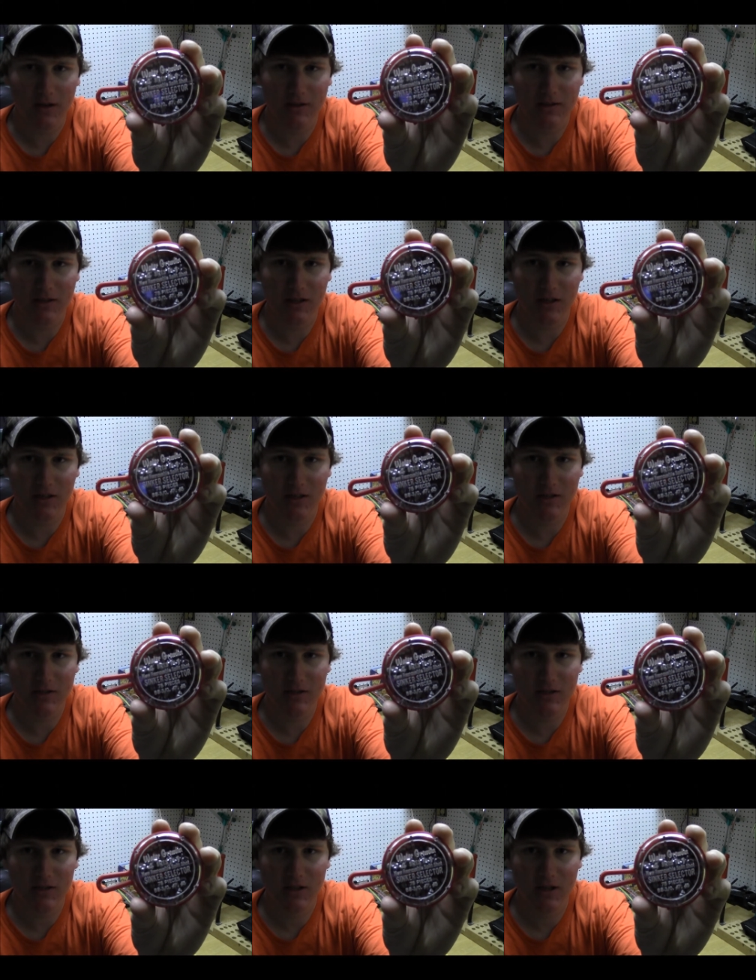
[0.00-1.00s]

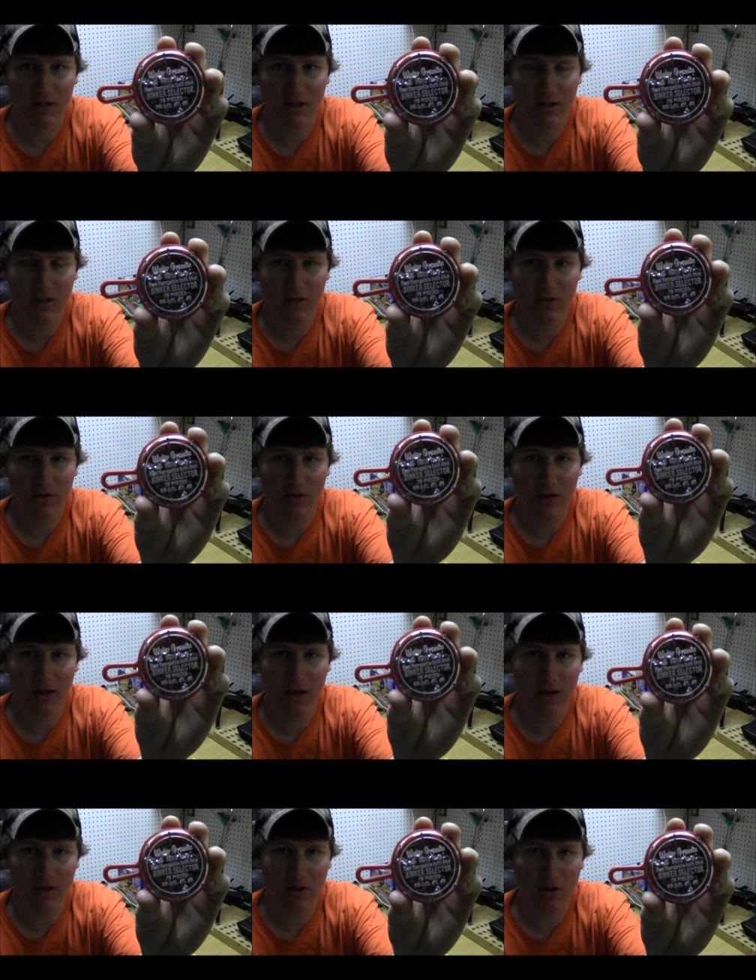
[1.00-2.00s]
sinkers.
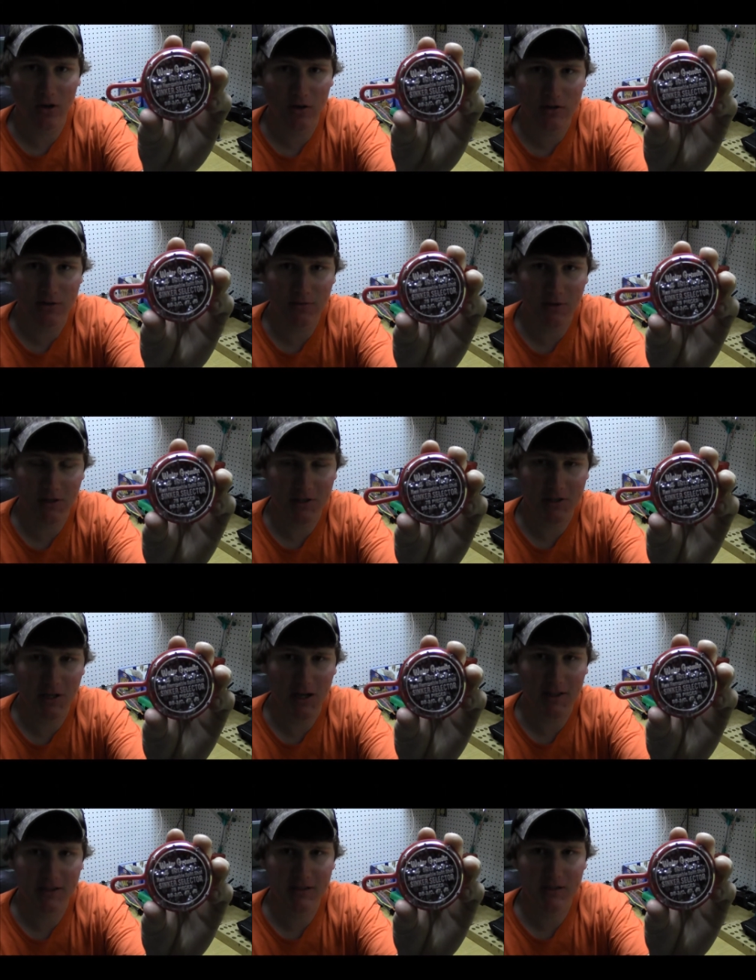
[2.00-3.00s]
Again, they're called split
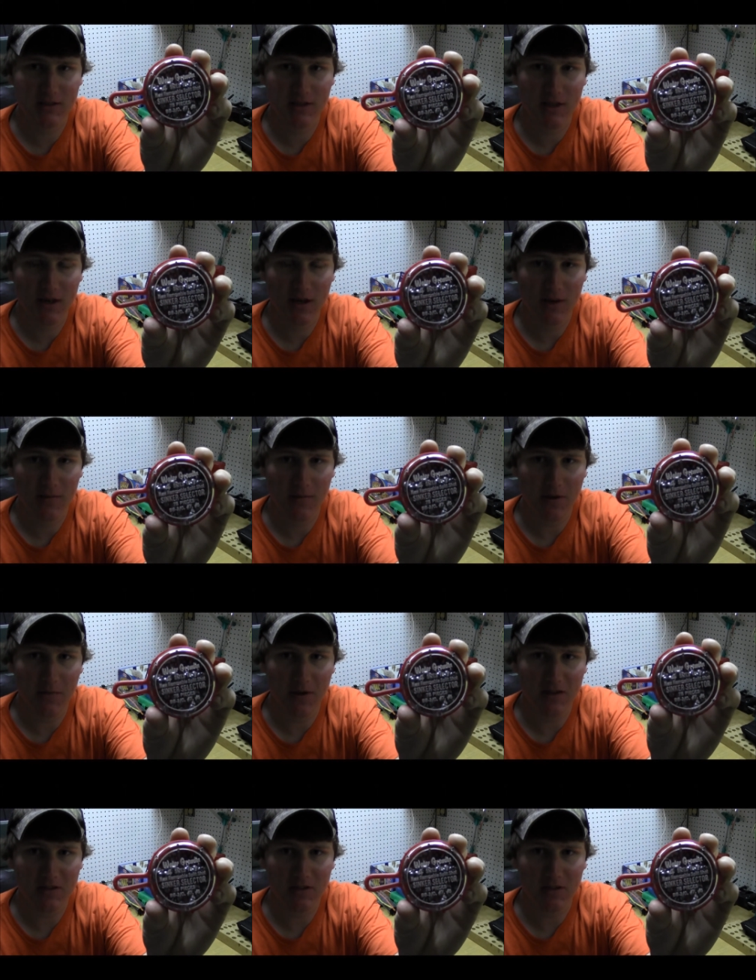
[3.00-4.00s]
shots. They
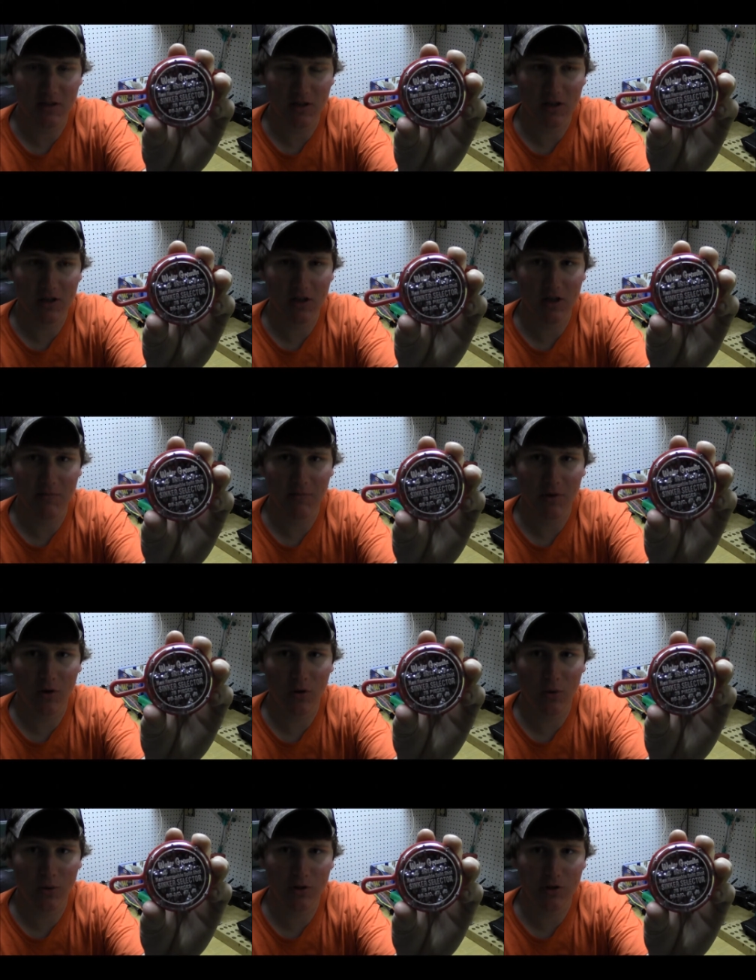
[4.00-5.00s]
basically clip
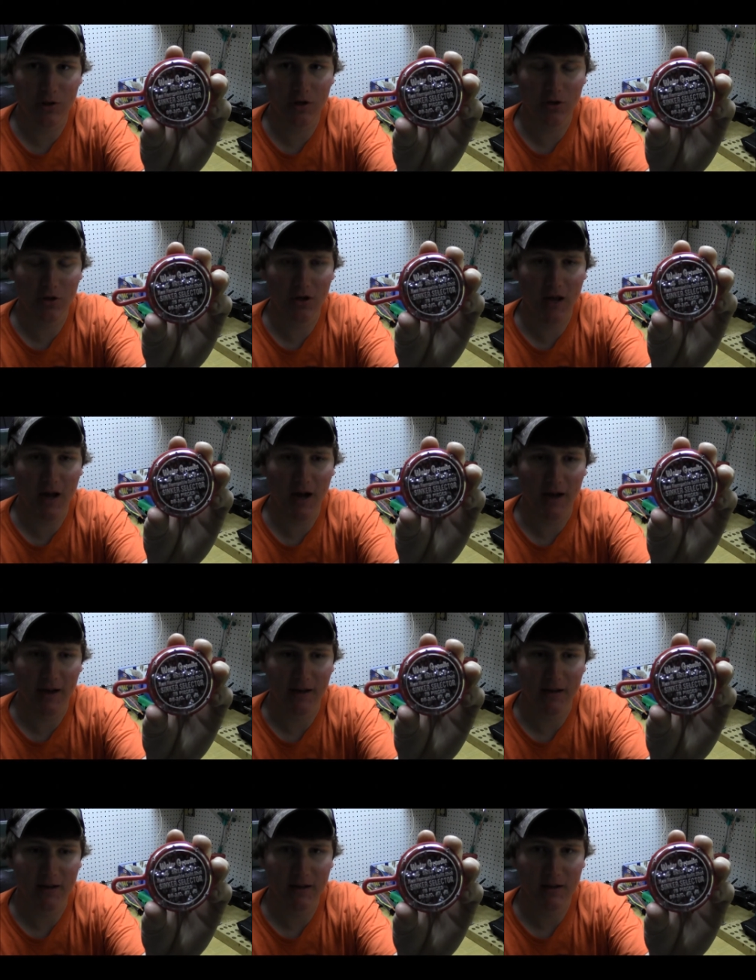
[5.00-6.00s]
onto your
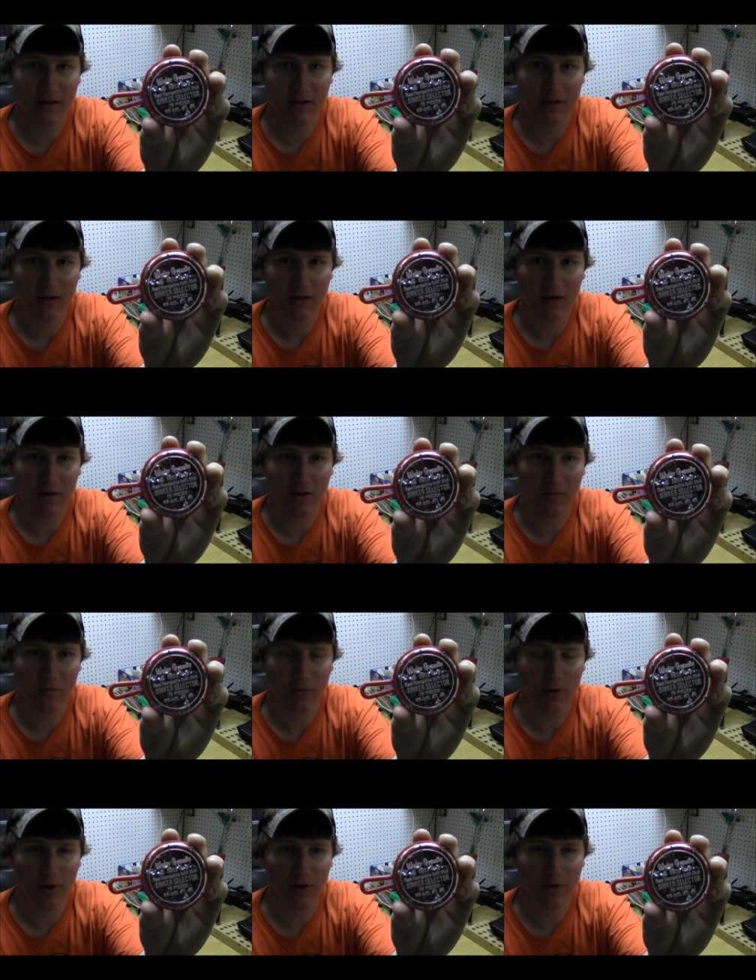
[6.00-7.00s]
line,
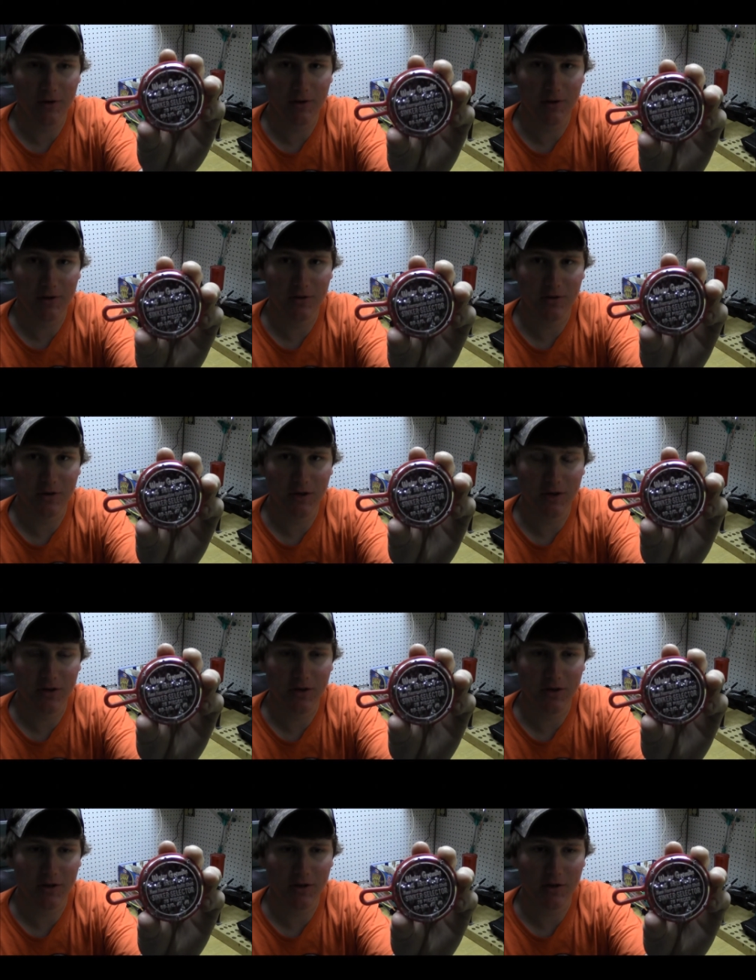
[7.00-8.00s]
right onto your
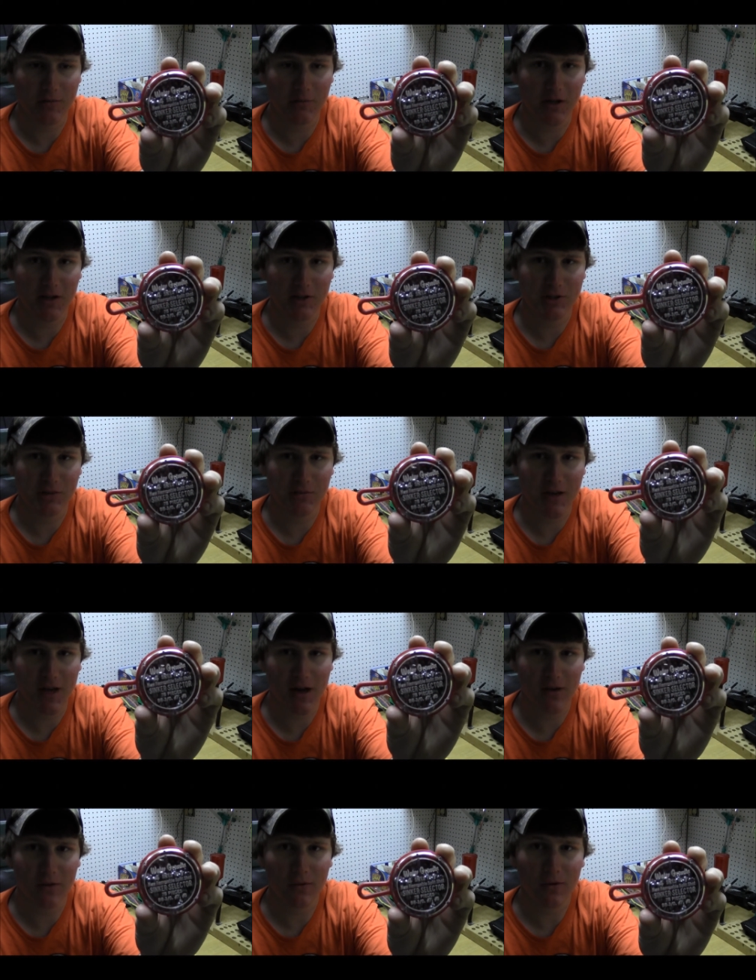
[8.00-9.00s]
leader. You pinch them
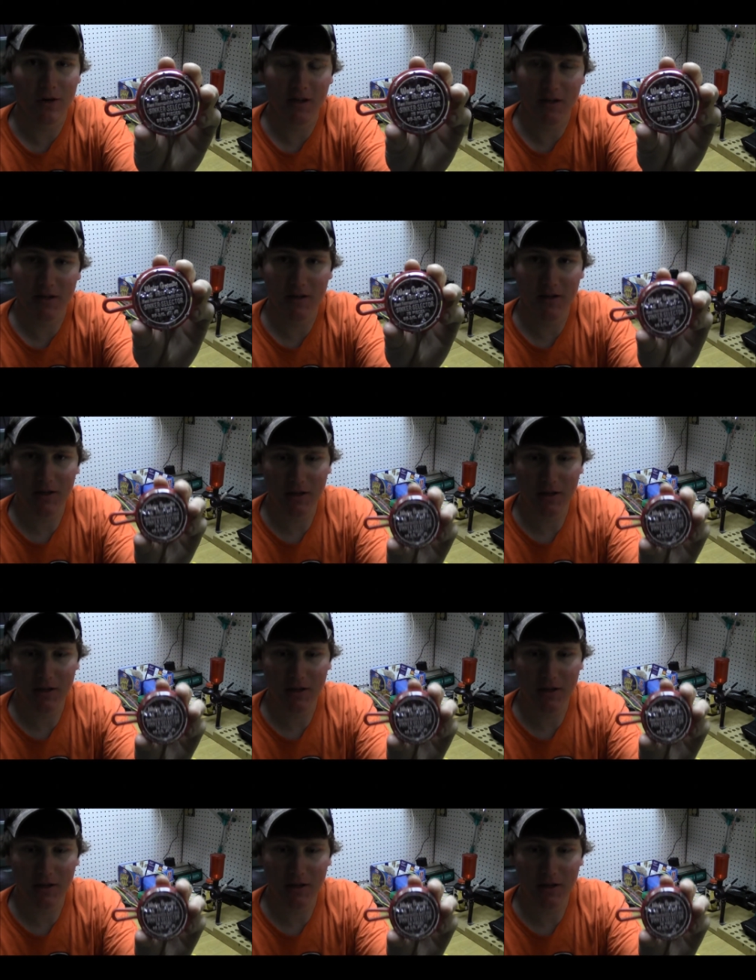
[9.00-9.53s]
down on it.